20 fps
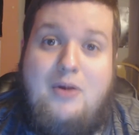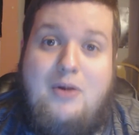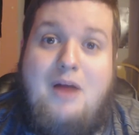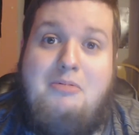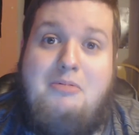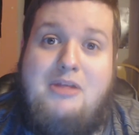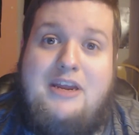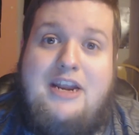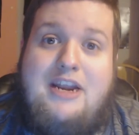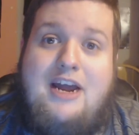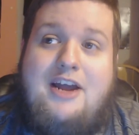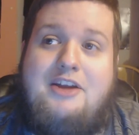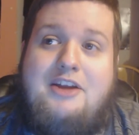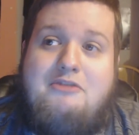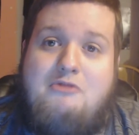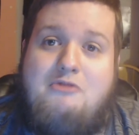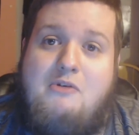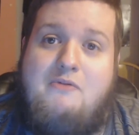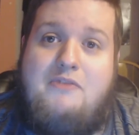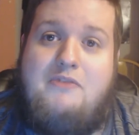Probably not in a
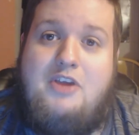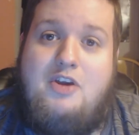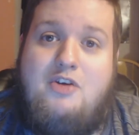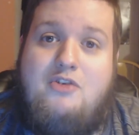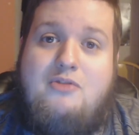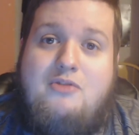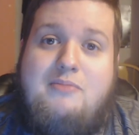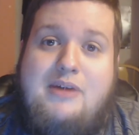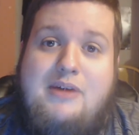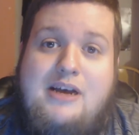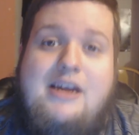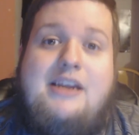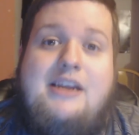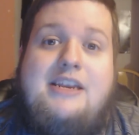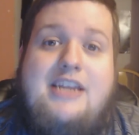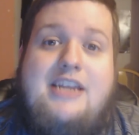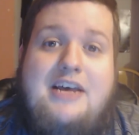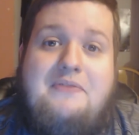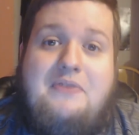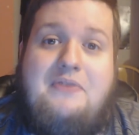review, but
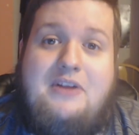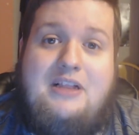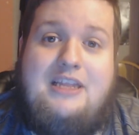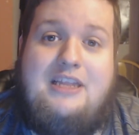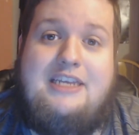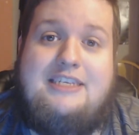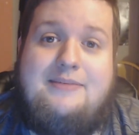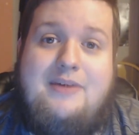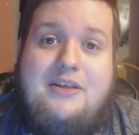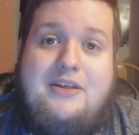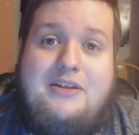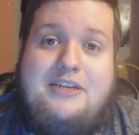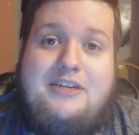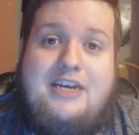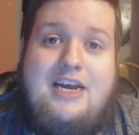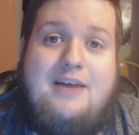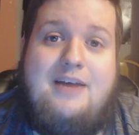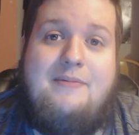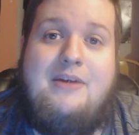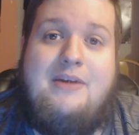definitely some other
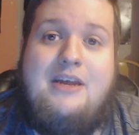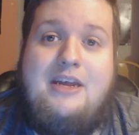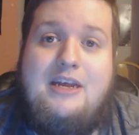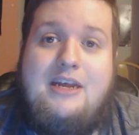time.